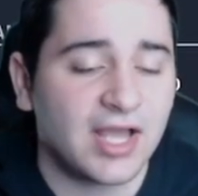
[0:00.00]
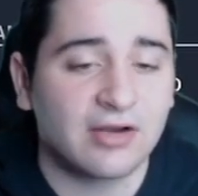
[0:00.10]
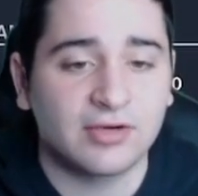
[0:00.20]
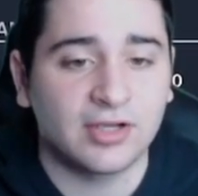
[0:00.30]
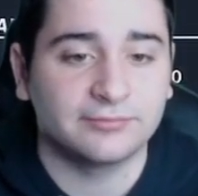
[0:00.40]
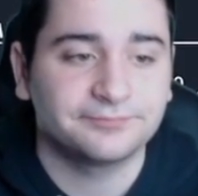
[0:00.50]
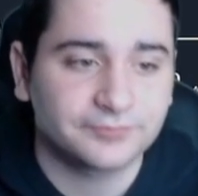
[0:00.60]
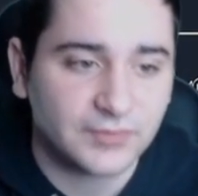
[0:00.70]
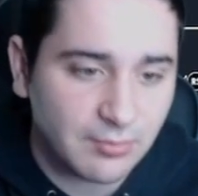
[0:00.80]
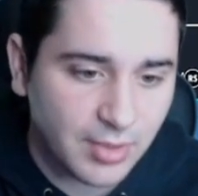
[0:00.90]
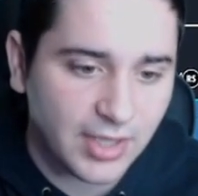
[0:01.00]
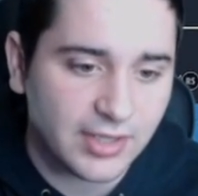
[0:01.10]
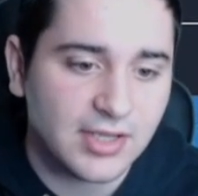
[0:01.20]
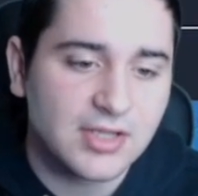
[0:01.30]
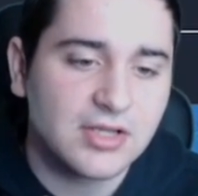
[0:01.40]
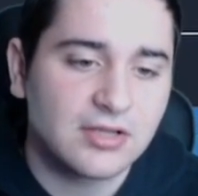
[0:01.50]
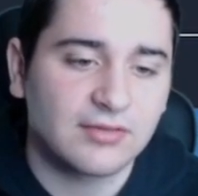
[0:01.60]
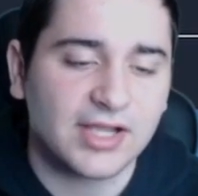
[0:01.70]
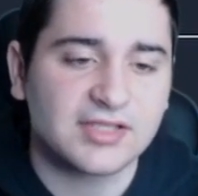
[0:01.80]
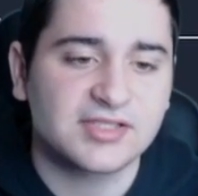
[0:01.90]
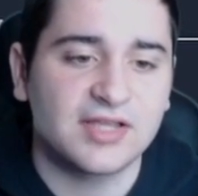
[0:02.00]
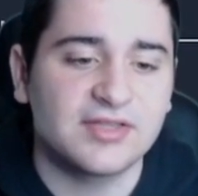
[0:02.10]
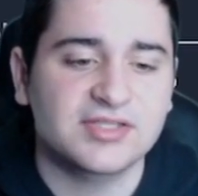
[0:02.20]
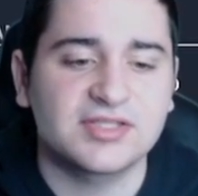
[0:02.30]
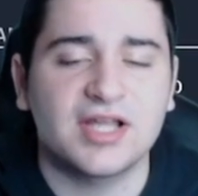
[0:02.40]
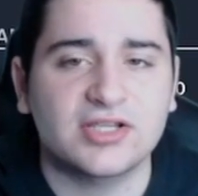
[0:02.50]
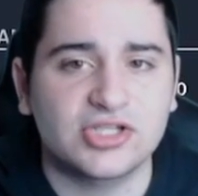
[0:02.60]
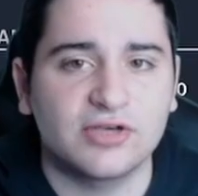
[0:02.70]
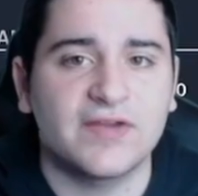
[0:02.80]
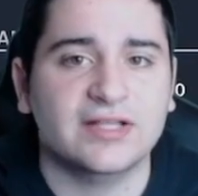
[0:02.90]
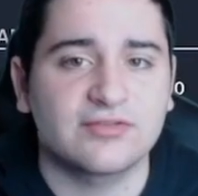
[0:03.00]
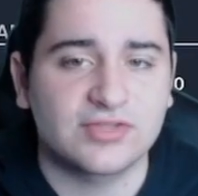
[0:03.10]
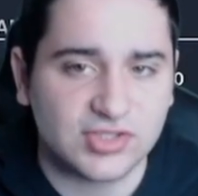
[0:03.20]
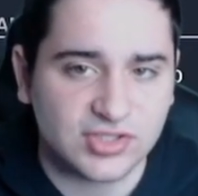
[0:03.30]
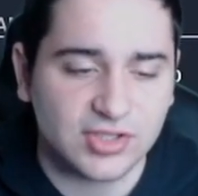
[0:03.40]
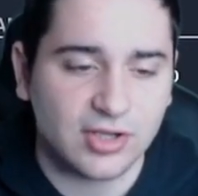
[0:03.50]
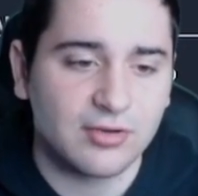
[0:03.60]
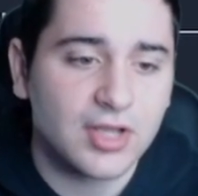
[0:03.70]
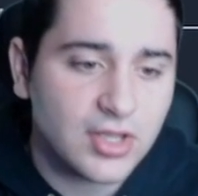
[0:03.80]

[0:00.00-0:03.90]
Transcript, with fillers: I don't know. But like I said, this is not chill factor. This is snow.